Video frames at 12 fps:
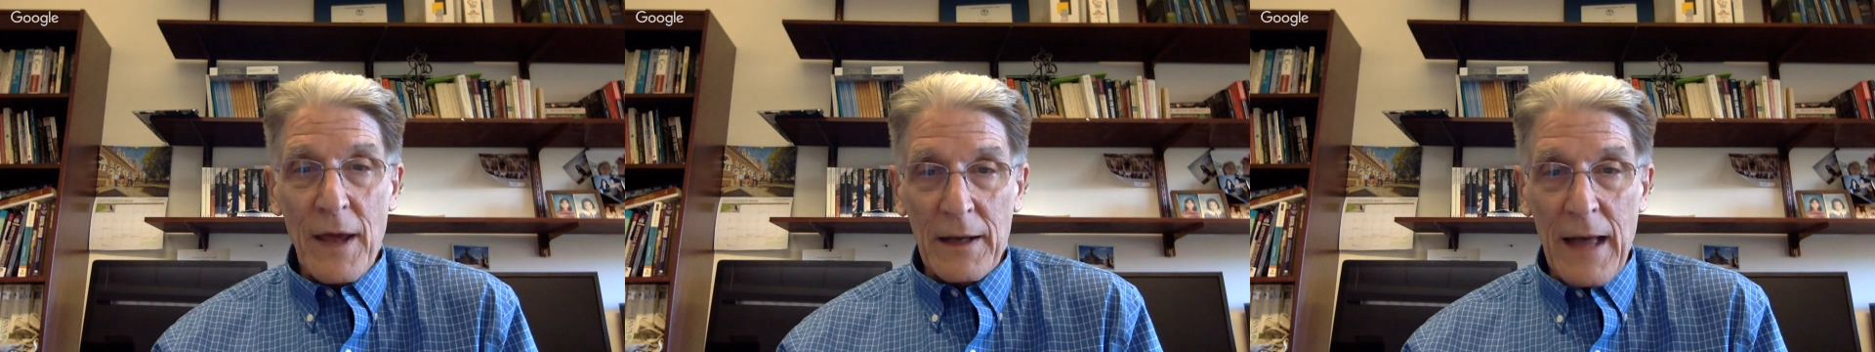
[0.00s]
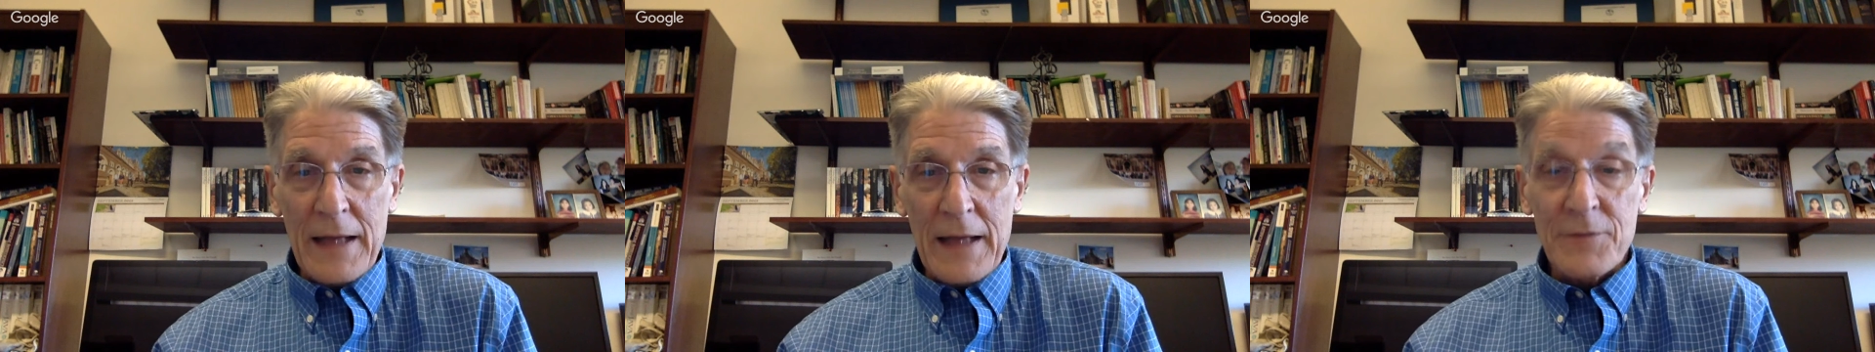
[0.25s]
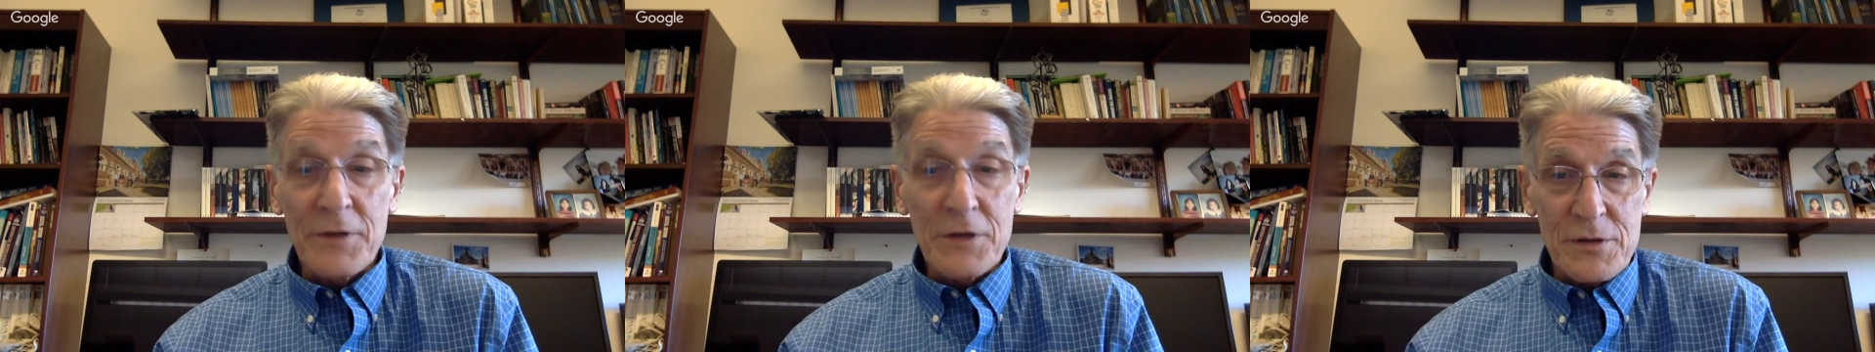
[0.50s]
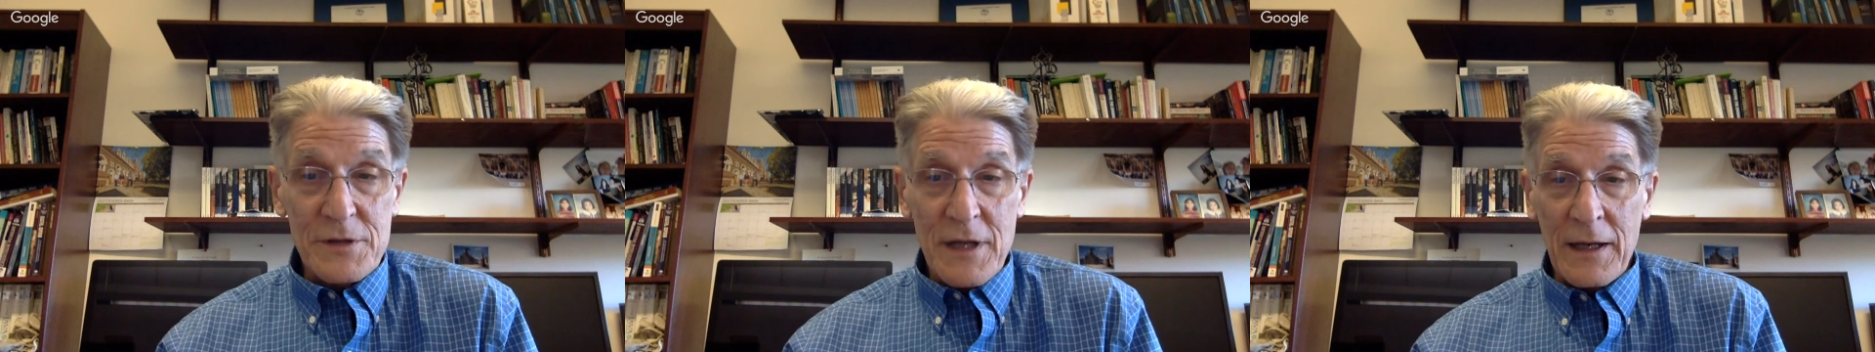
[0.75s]
had lots of
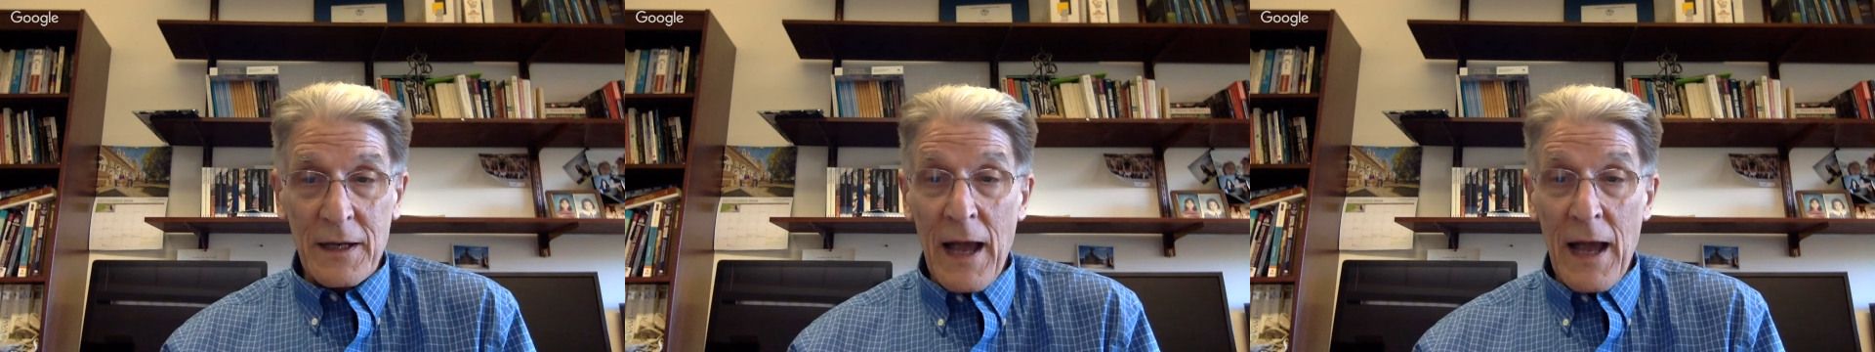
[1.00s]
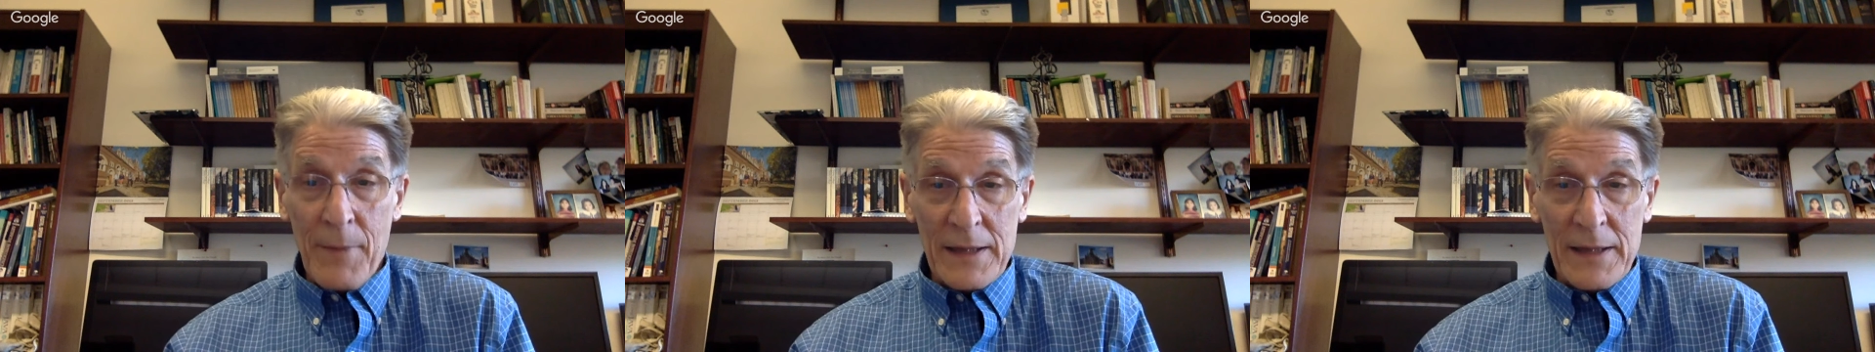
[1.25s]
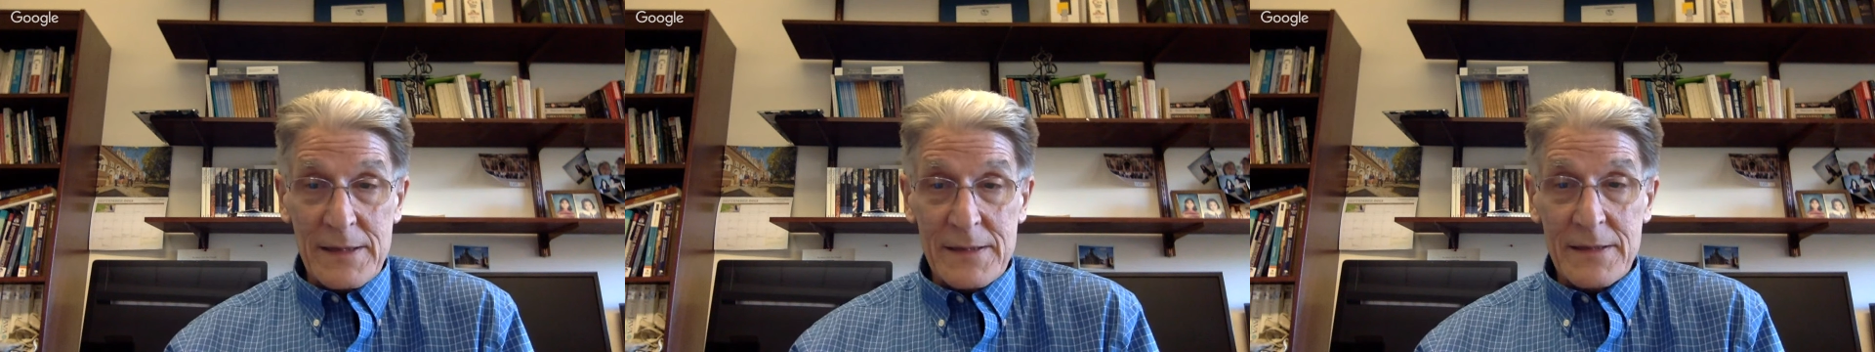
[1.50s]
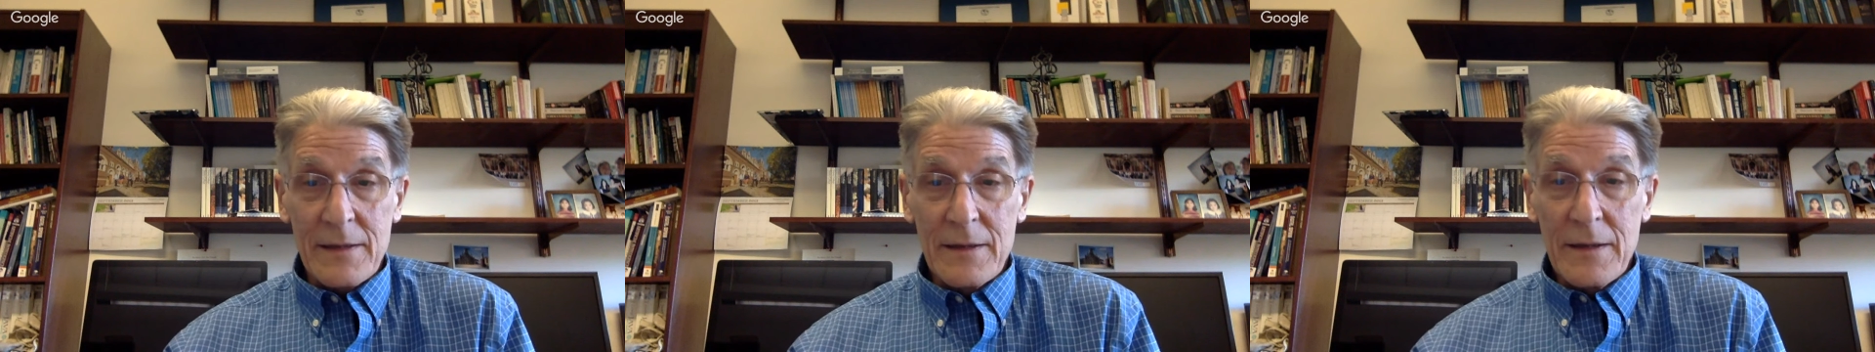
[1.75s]
interesting
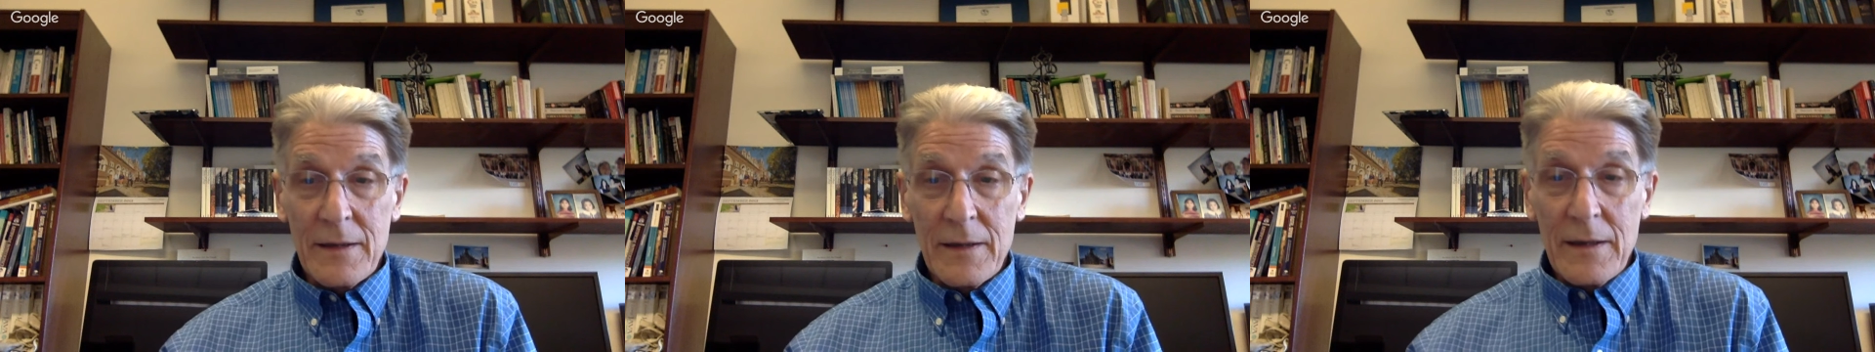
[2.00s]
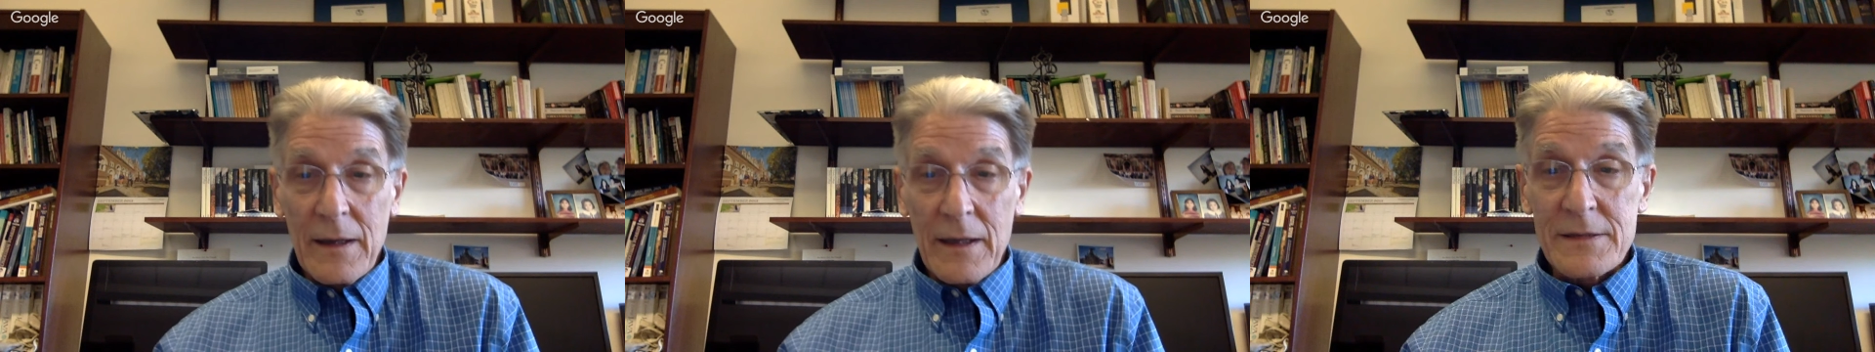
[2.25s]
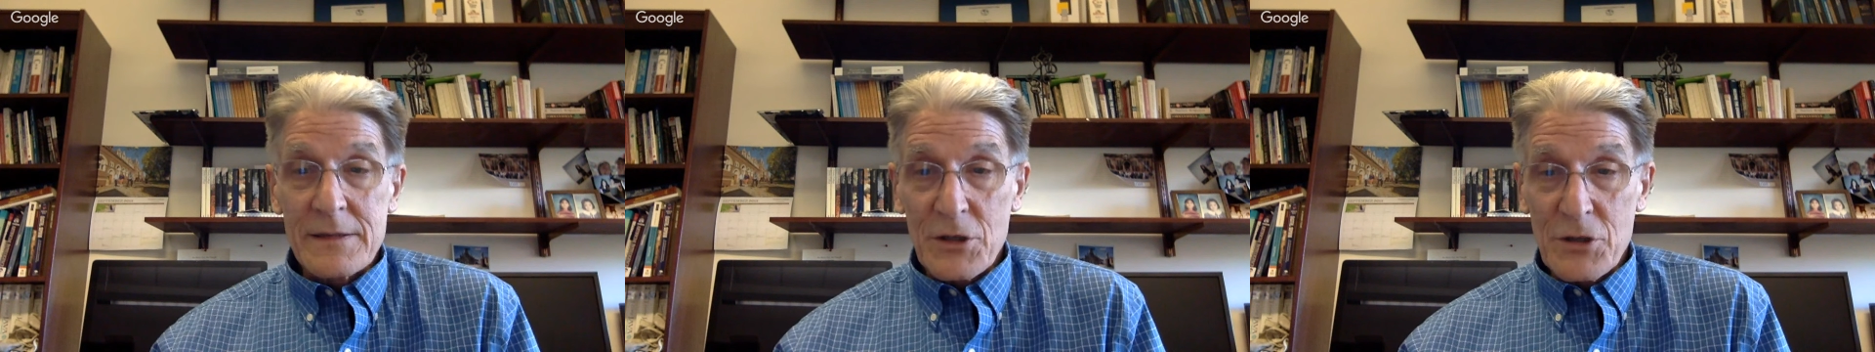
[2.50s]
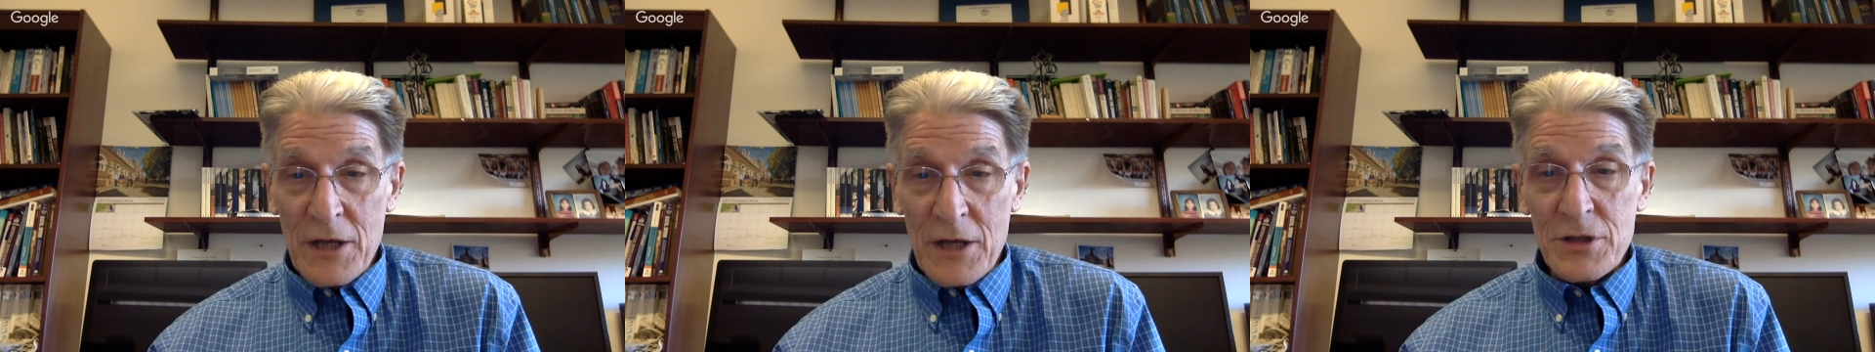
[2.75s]
comments and
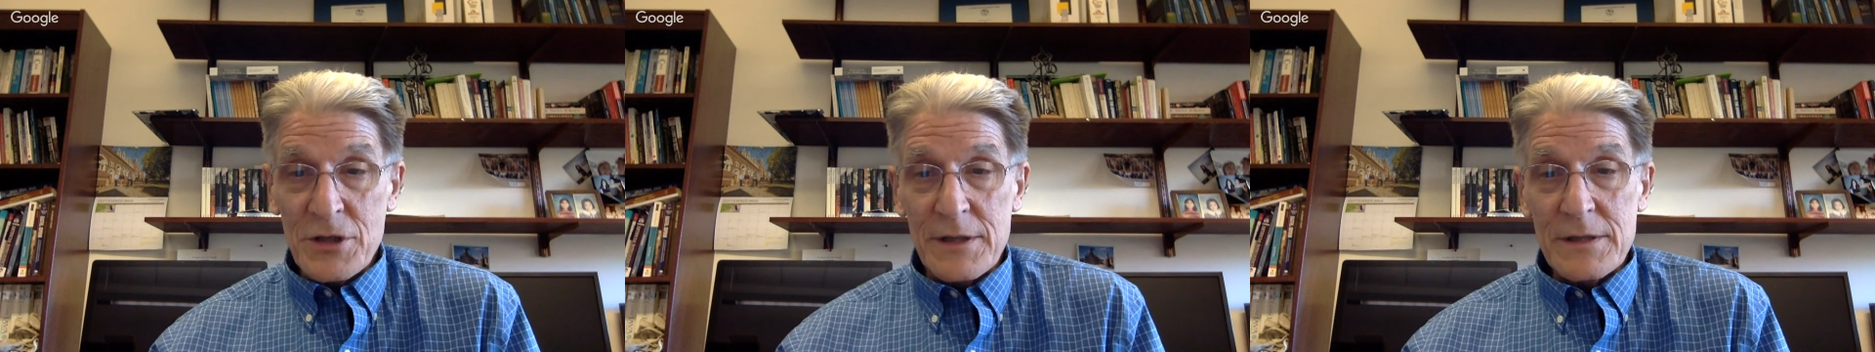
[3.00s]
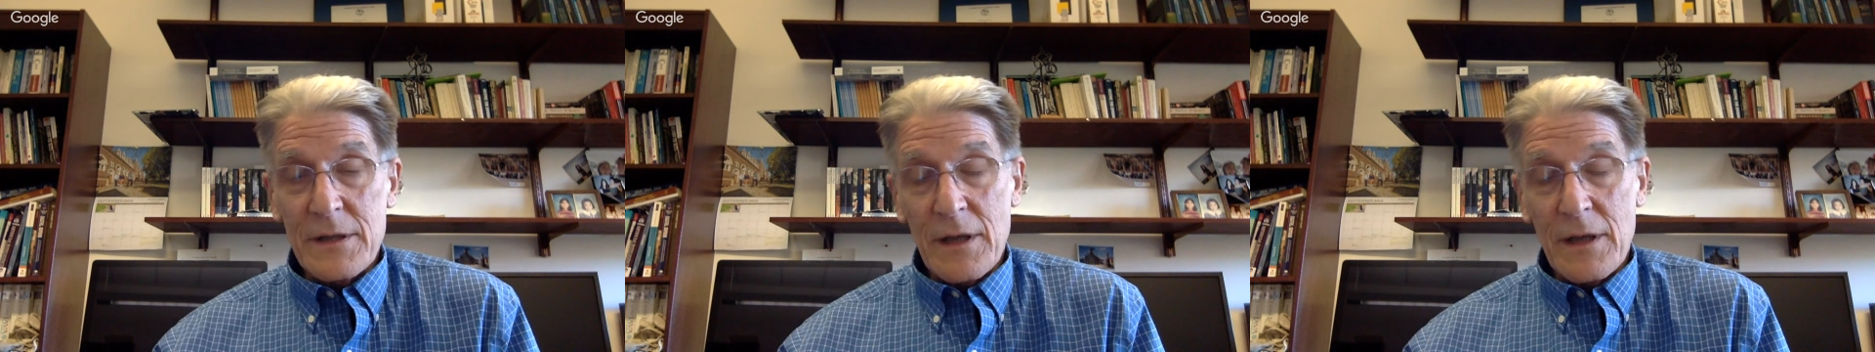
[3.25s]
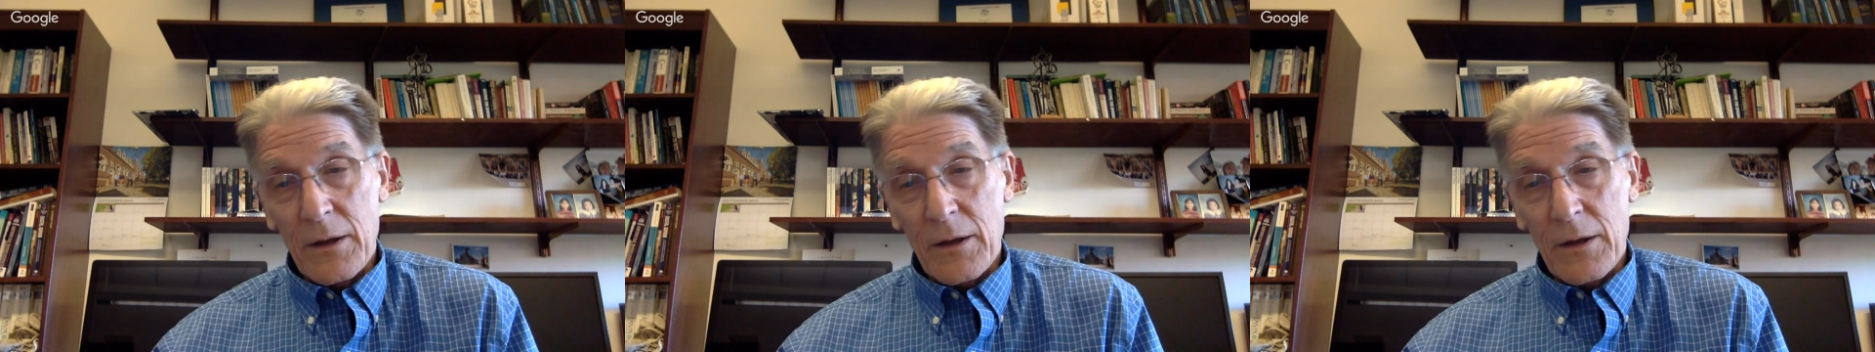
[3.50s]
suggestions.